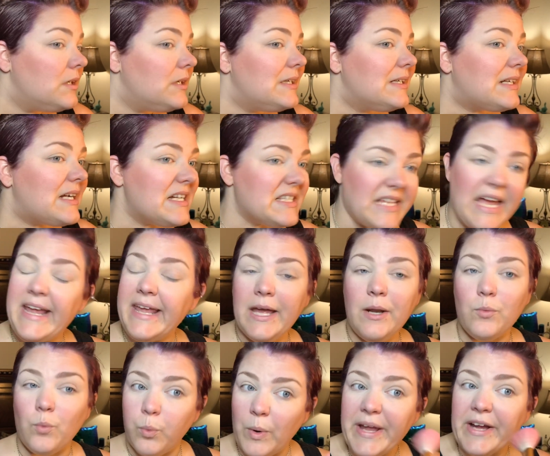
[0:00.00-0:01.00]
Cause I
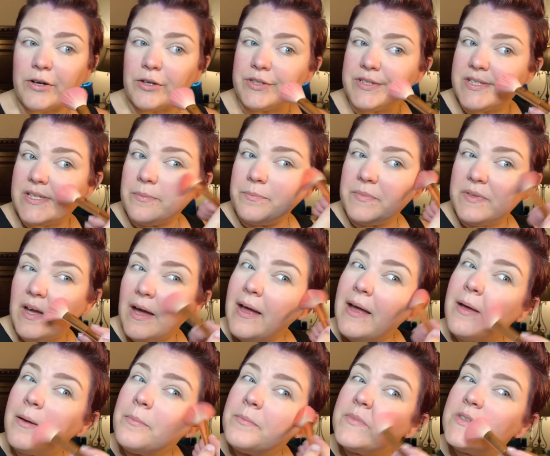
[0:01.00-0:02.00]
get weird
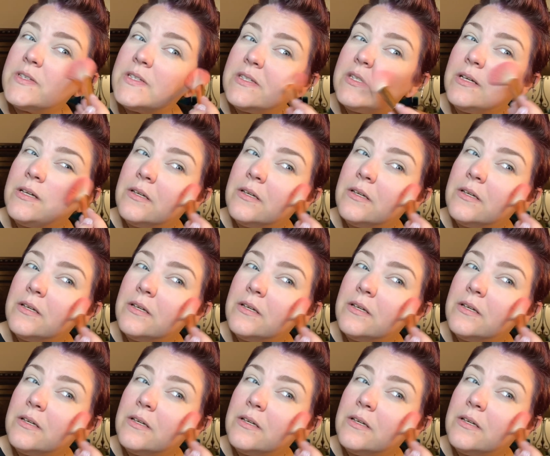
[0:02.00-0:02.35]
sometimes.